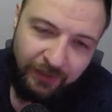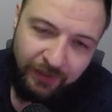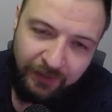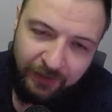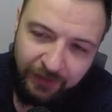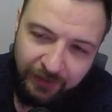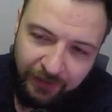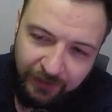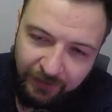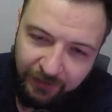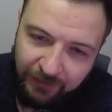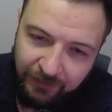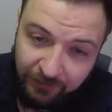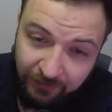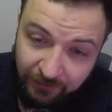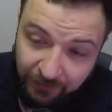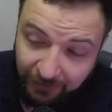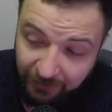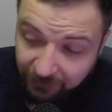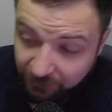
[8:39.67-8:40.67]
And
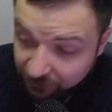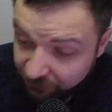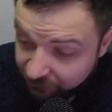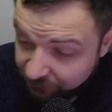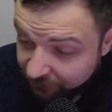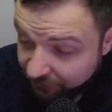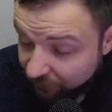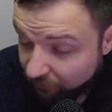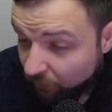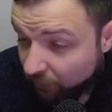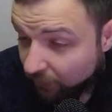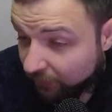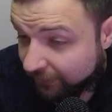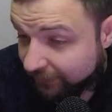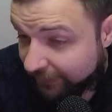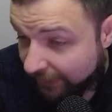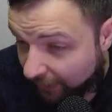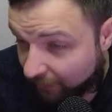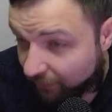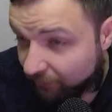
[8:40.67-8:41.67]
ALLG
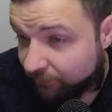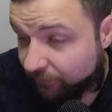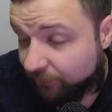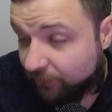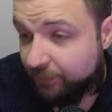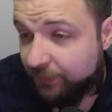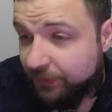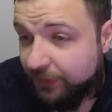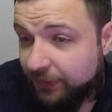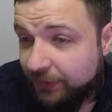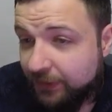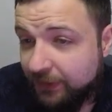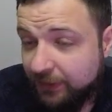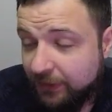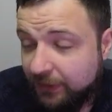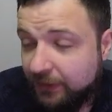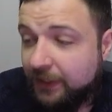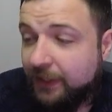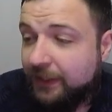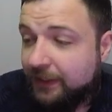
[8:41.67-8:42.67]
worked out for me, and
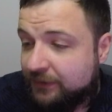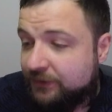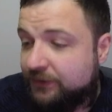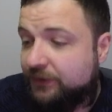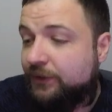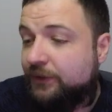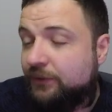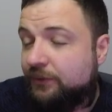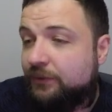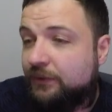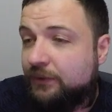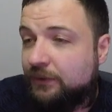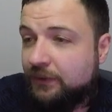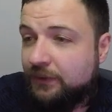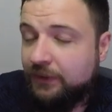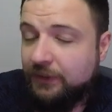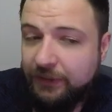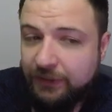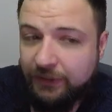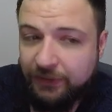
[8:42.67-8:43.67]
then I continued
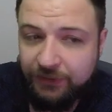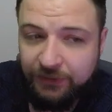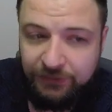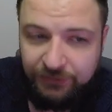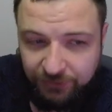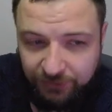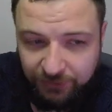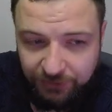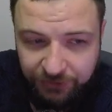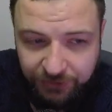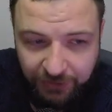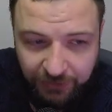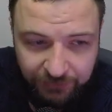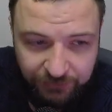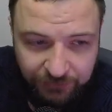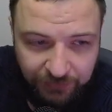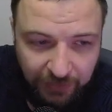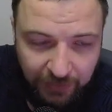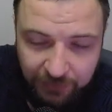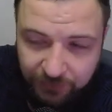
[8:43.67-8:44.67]
increasing the share
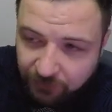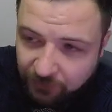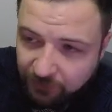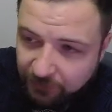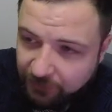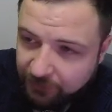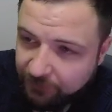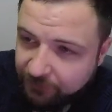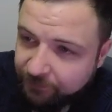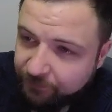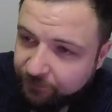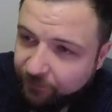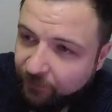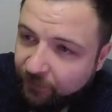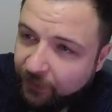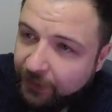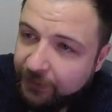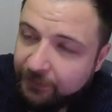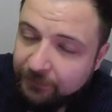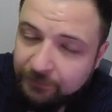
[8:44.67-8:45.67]
size on it,
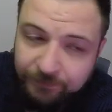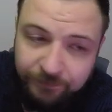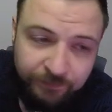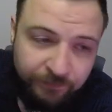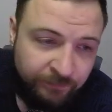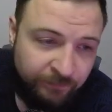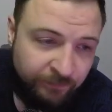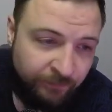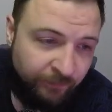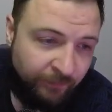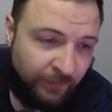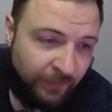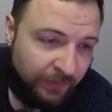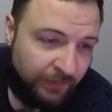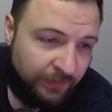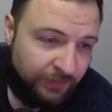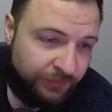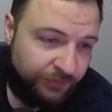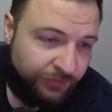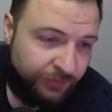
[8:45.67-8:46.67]
right?
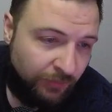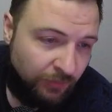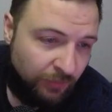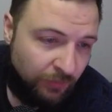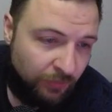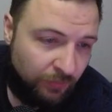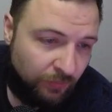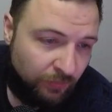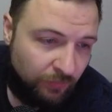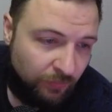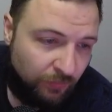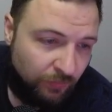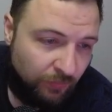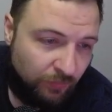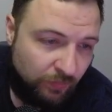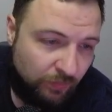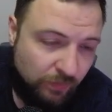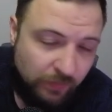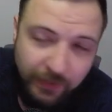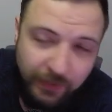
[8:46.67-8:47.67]
So
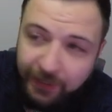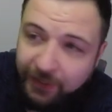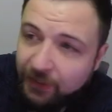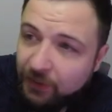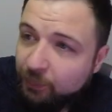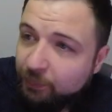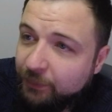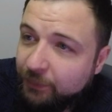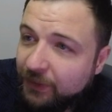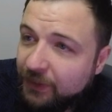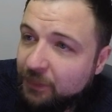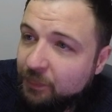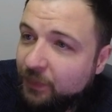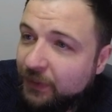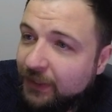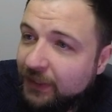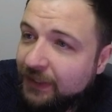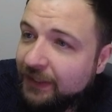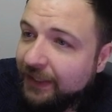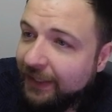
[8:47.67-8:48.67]

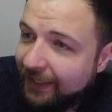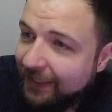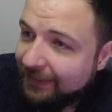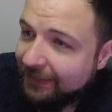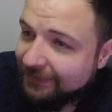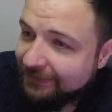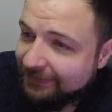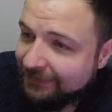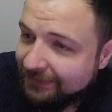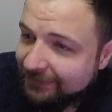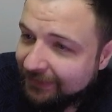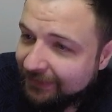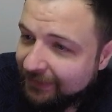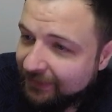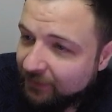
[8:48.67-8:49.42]
LBPS,